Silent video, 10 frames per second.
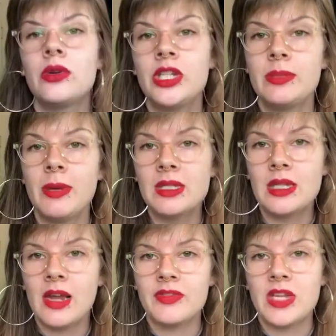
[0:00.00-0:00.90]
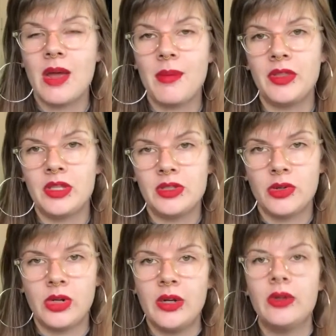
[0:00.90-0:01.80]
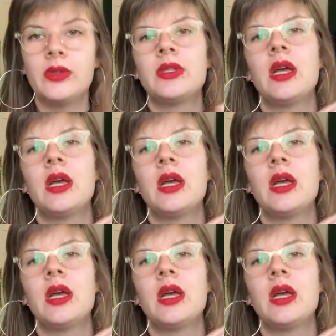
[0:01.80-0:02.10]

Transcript: she spends a lot of time on these crows,